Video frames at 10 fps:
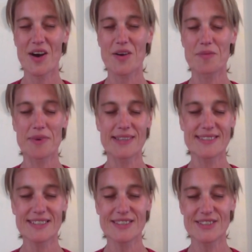Our
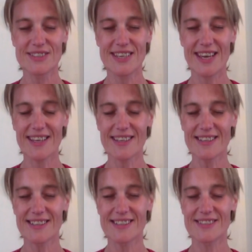message today
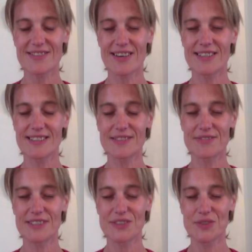is
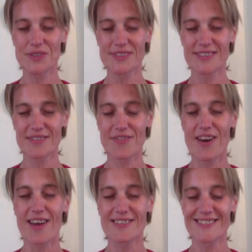relatively short for
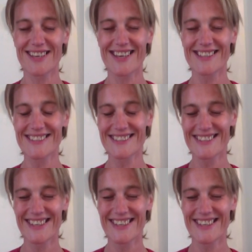us, yes?